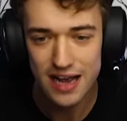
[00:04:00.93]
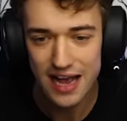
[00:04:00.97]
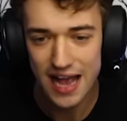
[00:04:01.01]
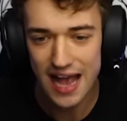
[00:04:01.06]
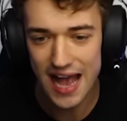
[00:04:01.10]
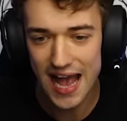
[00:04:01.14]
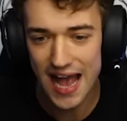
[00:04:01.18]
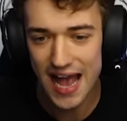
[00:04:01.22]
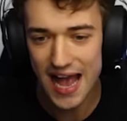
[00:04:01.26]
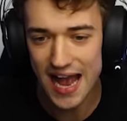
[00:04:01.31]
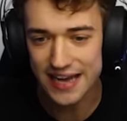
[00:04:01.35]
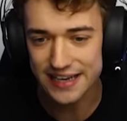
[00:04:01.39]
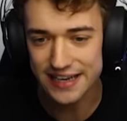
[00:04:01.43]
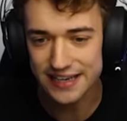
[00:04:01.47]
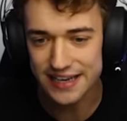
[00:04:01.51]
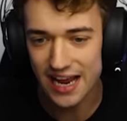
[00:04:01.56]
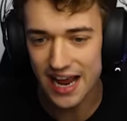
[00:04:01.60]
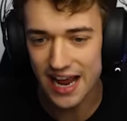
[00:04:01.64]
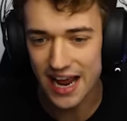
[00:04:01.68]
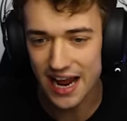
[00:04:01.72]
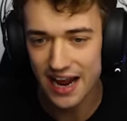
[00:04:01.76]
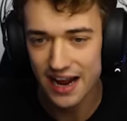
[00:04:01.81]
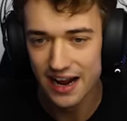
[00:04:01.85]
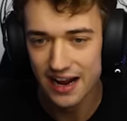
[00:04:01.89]
And
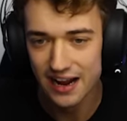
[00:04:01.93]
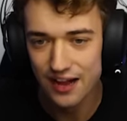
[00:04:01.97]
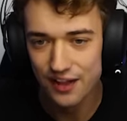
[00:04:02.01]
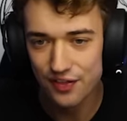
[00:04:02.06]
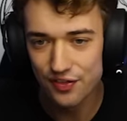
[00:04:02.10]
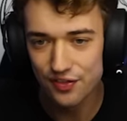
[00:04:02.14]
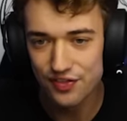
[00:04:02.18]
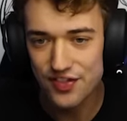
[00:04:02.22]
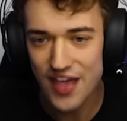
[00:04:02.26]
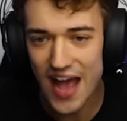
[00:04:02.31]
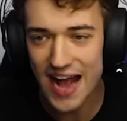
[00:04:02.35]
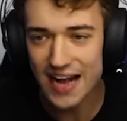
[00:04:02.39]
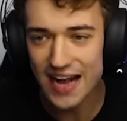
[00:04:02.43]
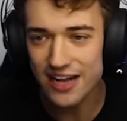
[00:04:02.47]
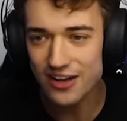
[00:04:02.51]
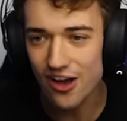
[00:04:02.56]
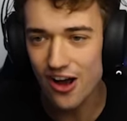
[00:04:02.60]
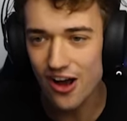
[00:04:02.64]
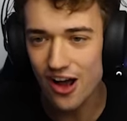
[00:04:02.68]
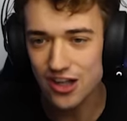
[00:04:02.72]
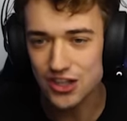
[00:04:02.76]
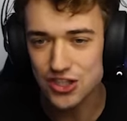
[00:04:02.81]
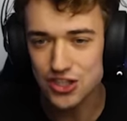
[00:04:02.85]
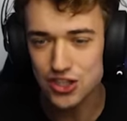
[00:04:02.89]
uh, that
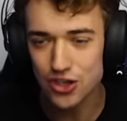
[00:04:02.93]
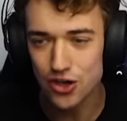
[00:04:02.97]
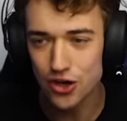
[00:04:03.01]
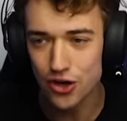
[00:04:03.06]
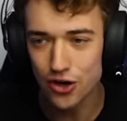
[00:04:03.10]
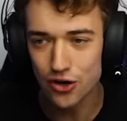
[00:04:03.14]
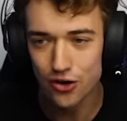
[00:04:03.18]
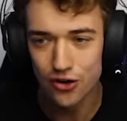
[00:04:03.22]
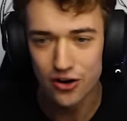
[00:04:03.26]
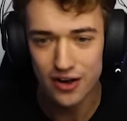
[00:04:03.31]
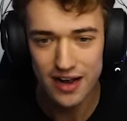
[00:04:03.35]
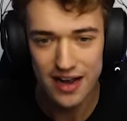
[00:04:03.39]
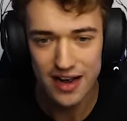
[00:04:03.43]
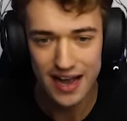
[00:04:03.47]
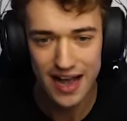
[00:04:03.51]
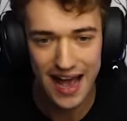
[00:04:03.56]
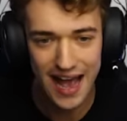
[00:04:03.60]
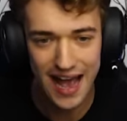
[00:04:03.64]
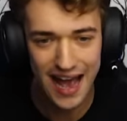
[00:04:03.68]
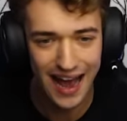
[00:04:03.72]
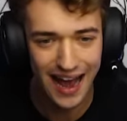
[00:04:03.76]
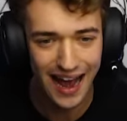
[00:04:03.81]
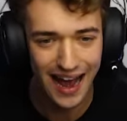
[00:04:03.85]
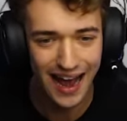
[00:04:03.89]
girl too.
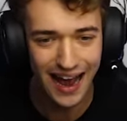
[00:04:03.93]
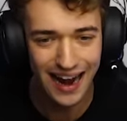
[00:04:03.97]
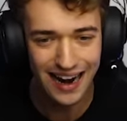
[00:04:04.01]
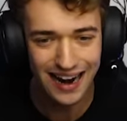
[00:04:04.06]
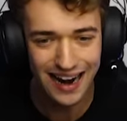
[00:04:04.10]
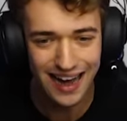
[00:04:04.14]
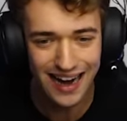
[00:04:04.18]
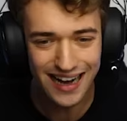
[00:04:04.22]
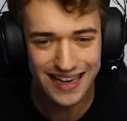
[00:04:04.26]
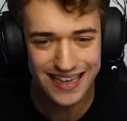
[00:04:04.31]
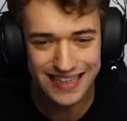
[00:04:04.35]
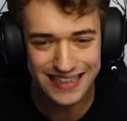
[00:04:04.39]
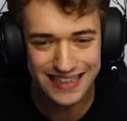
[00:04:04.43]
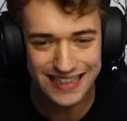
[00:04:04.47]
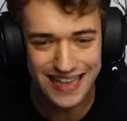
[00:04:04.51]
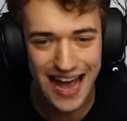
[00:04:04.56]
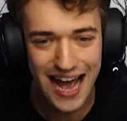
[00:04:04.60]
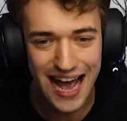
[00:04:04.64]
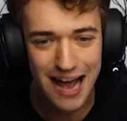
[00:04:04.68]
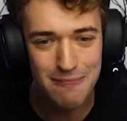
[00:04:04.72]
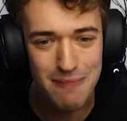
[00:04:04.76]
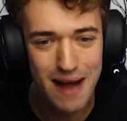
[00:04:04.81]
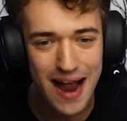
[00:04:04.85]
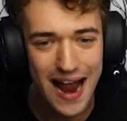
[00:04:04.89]
And look at
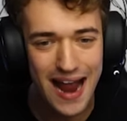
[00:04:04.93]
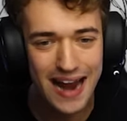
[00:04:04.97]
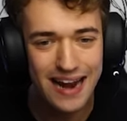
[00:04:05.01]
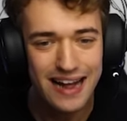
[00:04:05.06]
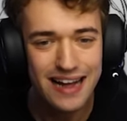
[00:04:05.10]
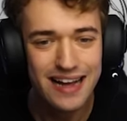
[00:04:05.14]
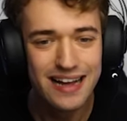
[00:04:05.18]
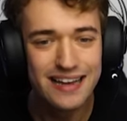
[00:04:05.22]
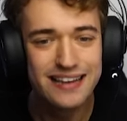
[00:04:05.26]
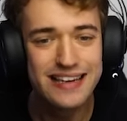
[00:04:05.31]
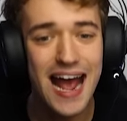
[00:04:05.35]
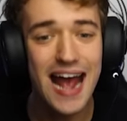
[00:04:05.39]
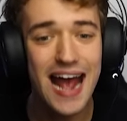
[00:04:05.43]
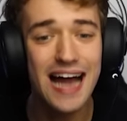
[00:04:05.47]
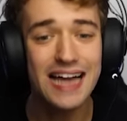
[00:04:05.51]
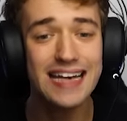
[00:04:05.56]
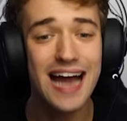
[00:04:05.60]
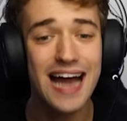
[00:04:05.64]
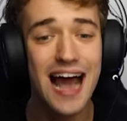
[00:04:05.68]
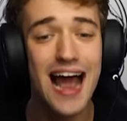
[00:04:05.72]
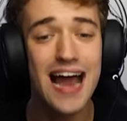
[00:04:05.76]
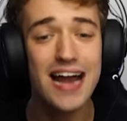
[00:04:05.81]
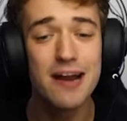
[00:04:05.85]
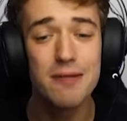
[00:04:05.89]
that, man. That
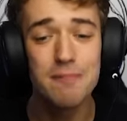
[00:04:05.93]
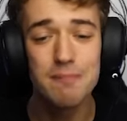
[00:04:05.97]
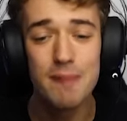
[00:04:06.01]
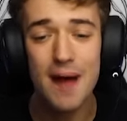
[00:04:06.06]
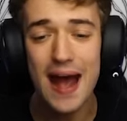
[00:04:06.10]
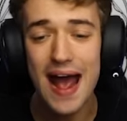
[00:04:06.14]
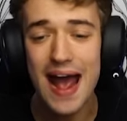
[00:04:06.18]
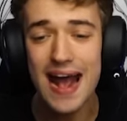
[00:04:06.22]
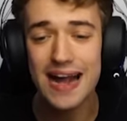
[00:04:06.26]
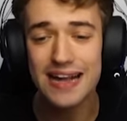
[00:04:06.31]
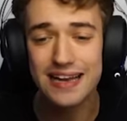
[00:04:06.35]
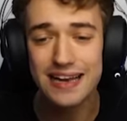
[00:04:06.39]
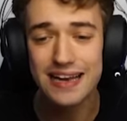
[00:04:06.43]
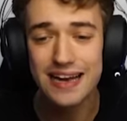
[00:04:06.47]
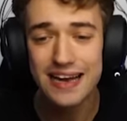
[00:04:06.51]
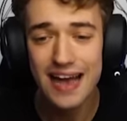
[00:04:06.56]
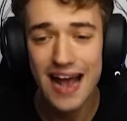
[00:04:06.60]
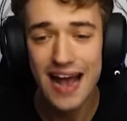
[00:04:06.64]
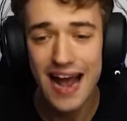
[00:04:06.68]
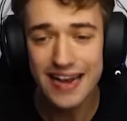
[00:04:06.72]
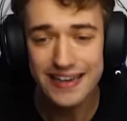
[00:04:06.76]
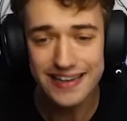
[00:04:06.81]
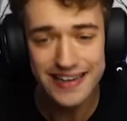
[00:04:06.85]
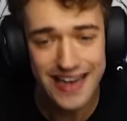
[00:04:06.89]
guy in the back
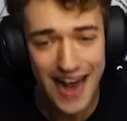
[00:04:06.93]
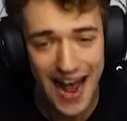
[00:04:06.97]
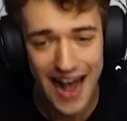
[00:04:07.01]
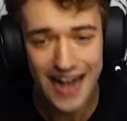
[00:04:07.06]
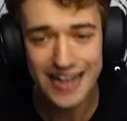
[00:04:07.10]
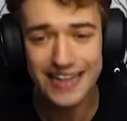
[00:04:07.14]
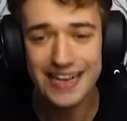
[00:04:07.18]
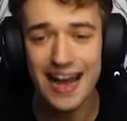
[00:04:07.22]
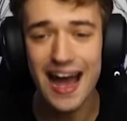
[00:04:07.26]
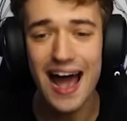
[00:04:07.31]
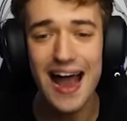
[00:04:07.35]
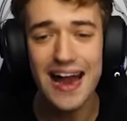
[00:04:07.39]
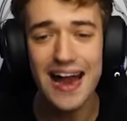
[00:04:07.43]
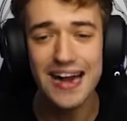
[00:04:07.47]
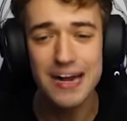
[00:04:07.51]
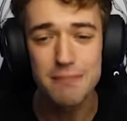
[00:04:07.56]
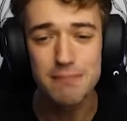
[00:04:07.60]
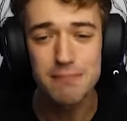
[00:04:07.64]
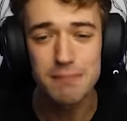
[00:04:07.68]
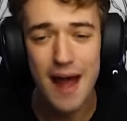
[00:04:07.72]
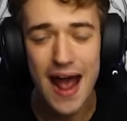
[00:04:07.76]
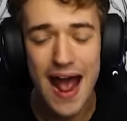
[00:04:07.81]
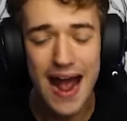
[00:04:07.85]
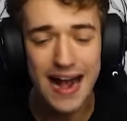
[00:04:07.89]
and that guy in the
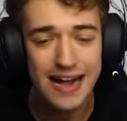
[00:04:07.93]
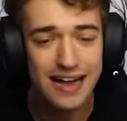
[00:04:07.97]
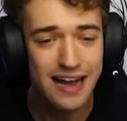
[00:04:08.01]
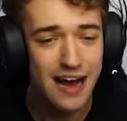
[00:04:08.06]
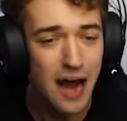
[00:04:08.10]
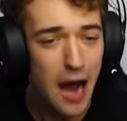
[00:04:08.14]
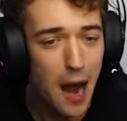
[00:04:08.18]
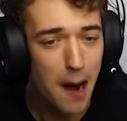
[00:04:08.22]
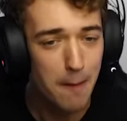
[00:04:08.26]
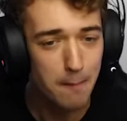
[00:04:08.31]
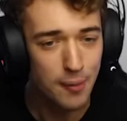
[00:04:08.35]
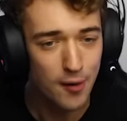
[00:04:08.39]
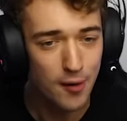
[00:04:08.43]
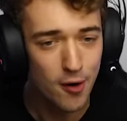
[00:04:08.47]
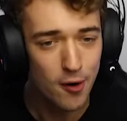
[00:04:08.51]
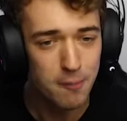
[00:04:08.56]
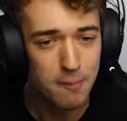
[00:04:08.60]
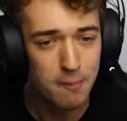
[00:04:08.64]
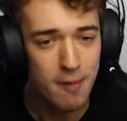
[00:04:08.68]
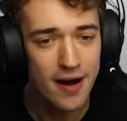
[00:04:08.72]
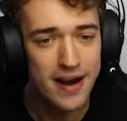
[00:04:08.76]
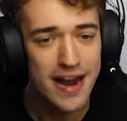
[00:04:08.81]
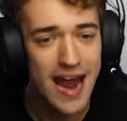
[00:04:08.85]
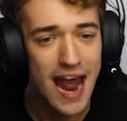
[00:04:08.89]
back. I'm
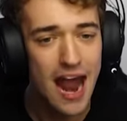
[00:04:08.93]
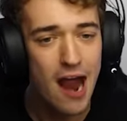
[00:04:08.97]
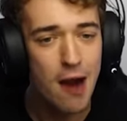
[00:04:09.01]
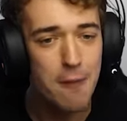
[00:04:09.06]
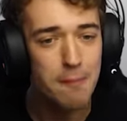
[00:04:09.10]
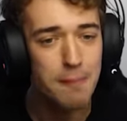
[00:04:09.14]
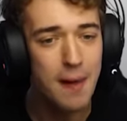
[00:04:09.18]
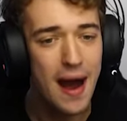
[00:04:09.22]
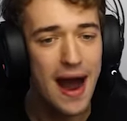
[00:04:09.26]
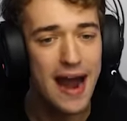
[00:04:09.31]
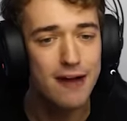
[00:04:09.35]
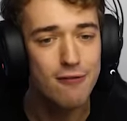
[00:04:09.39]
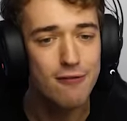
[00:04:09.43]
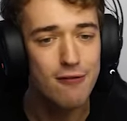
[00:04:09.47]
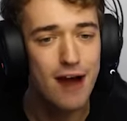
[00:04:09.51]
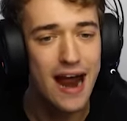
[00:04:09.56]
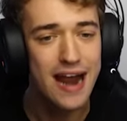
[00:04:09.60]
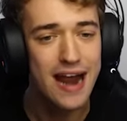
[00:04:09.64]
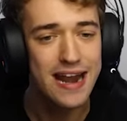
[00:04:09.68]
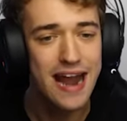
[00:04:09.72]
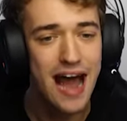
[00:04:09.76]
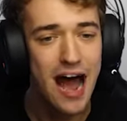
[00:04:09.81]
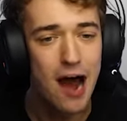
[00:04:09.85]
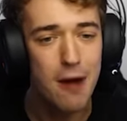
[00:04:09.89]
pooping on everybody
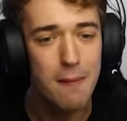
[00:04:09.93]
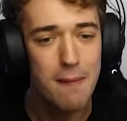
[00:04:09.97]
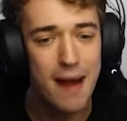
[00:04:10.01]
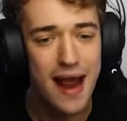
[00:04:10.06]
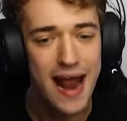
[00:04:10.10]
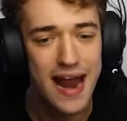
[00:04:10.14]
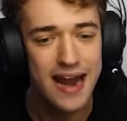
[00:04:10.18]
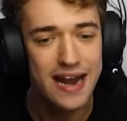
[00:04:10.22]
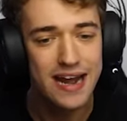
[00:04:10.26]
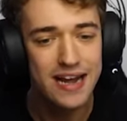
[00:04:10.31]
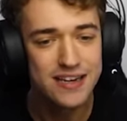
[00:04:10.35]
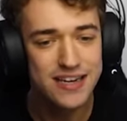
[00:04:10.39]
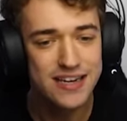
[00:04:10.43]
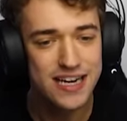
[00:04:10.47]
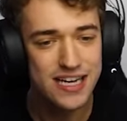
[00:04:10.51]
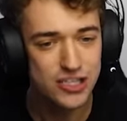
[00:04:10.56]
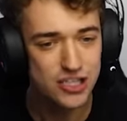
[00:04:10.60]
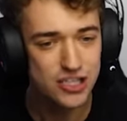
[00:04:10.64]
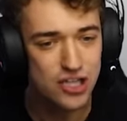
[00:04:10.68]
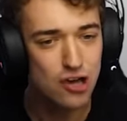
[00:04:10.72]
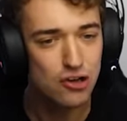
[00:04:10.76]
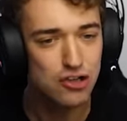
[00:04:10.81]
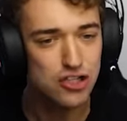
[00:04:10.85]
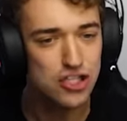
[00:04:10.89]
right now, man.
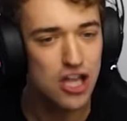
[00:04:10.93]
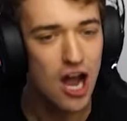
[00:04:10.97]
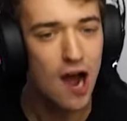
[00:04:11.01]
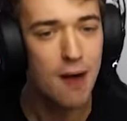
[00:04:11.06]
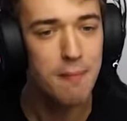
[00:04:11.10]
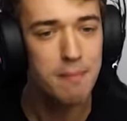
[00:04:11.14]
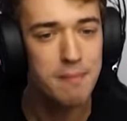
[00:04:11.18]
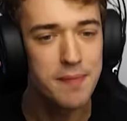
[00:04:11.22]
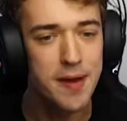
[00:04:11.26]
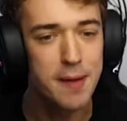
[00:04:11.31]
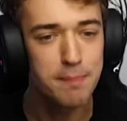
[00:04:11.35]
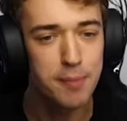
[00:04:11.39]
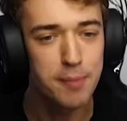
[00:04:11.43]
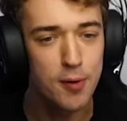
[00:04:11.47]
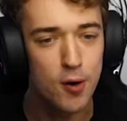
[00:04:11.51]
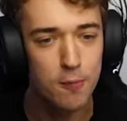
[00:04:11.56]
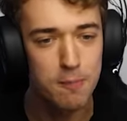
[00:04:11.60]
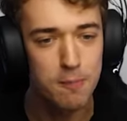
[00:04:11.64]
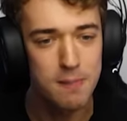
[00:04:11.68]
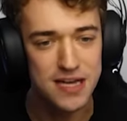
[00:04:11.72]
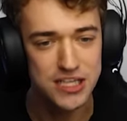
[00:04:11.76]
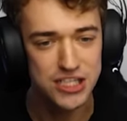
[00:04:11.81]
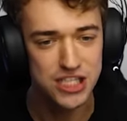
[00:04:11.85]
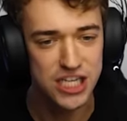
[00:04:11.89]
There's no stopping the
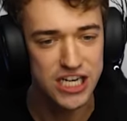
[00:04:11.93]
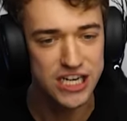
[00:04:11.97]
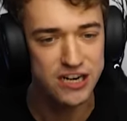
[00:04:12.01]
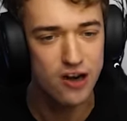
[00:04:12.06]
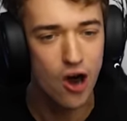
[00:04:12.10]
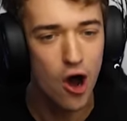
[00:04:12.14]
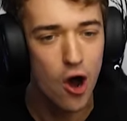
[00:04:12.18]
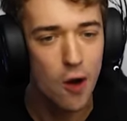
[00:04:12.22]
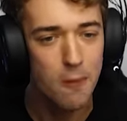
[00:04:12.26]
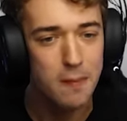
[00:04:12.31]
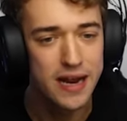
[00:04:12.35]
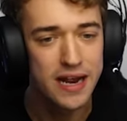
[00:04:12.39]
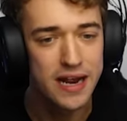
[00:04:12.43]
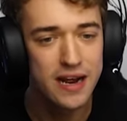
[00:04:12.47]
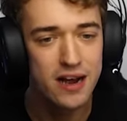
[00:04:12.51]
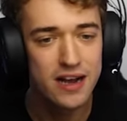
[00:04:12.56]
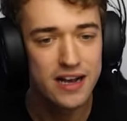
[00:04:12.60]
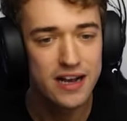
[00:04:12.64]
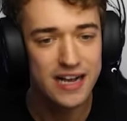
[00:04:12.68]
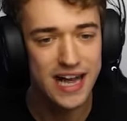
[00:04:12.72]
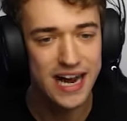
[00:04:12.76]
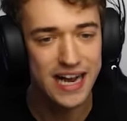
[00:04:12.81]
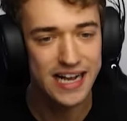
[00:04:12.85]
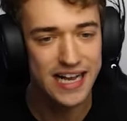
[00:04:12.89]
poop machine, homie.
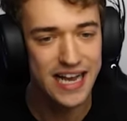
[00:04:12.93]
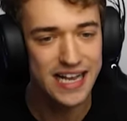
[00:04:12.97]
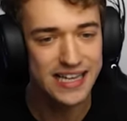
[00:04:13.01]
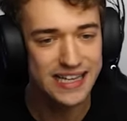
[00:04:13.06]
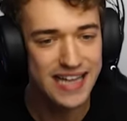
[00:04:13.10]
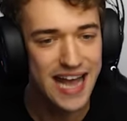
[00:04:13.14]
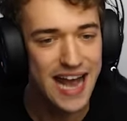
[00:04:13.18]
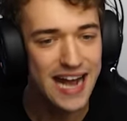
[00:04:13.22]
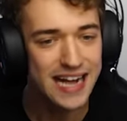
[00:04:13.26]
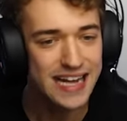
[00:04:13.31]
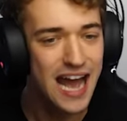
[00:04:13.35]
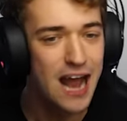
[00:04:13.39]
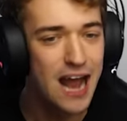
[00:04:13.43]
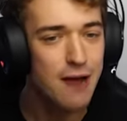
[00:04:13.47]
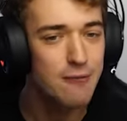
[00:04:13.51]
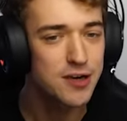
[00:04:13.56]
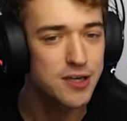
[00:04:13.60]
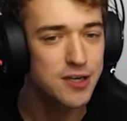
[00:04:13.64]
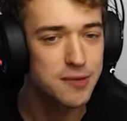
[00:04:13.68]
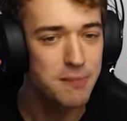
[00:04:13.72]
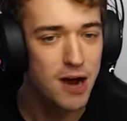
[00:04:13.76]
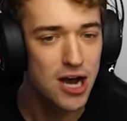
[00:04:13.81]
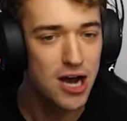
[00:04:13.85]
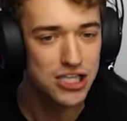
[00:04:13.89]
Can I get that guy
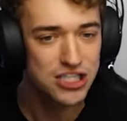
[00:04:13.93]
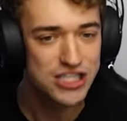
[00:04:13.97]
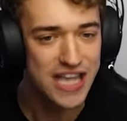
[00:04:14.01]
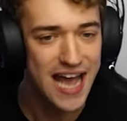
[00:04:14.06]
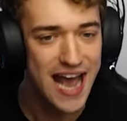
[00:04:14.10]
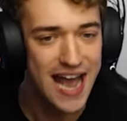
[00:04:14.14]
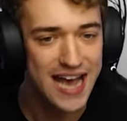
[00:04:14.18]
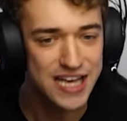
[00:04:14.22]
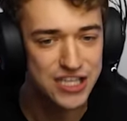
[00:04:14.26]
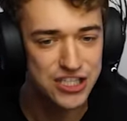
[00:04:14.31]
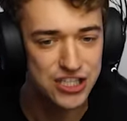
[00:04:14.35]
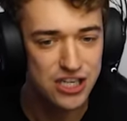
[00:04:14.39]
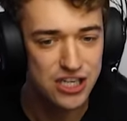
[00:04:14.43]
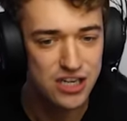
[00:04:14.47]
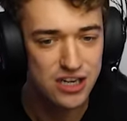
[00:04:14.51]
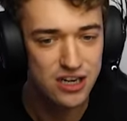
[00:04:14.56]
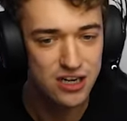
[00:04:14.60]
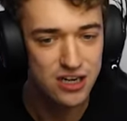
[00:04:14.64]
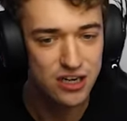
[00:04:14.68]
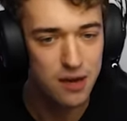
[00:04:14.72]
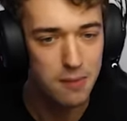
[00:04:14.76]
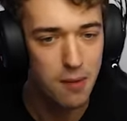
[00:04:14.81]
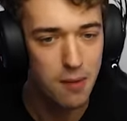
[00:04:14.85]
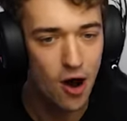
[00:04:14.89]
with the mustache?
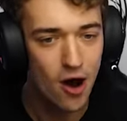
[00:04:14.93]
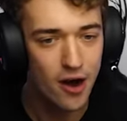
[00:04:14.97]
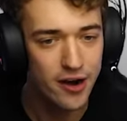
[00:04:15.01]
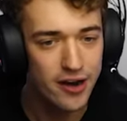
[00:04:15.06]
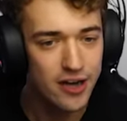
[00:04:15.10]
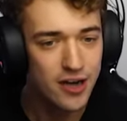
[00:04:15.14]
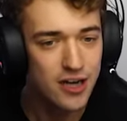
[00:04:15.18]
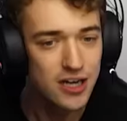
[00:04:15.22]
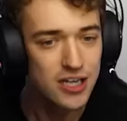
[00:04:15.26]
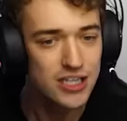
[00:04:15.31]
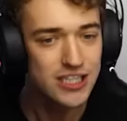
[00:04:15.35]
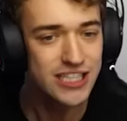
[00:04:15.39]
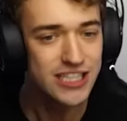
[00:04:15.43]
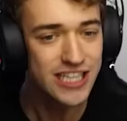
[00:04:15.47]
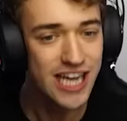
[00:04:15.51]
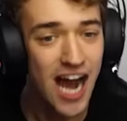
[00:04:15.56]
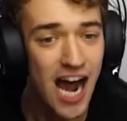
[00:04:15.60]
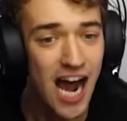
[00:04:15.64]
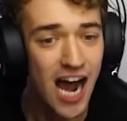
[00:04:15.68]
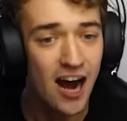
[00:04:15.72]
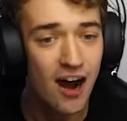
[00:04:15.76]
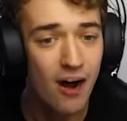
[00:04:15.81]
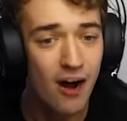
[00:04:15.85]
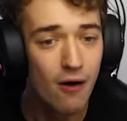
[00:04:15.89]
Come on.
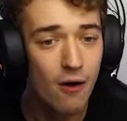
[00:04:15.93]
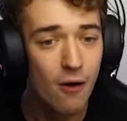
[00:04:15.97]
Yeah.